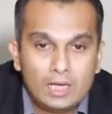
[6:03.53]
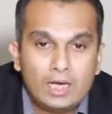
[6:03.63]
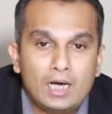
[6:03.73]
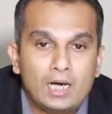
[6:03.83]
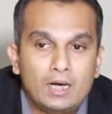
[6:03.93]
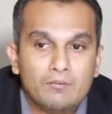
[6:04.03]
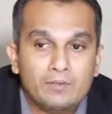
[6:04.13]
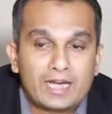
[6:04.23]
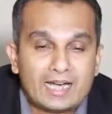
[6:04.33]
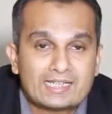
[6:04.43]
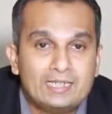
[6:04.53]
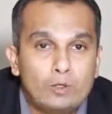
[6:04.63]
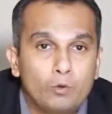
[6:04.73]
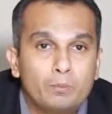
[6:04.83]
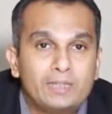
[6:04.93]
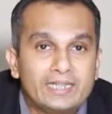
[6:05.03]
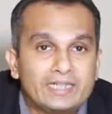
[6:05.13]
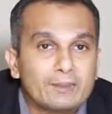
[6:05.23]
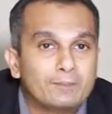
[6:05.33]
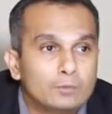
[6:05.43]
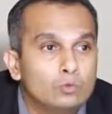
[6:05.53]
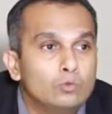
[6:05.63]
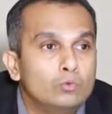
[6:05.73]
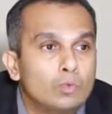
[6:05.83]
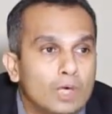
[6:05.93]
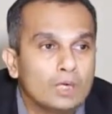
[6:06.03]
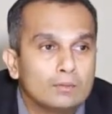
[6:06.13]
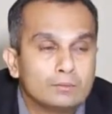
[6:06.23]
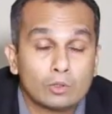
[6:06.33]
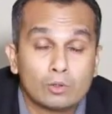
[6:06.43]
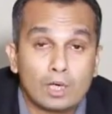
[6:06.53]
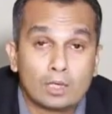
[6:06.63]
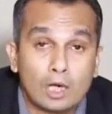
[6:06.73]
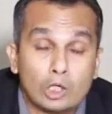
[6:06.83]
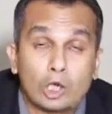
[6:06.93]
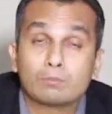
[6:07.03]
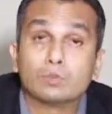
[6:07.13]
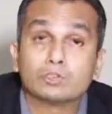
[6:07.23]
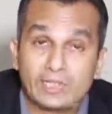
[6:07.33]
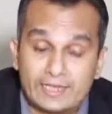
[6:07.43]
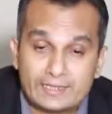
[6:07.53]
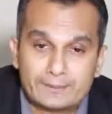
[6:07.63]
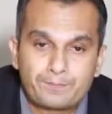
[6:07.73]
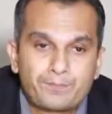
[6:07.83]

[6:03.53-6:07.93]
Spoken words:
we are actually opening it up to a lot more threats.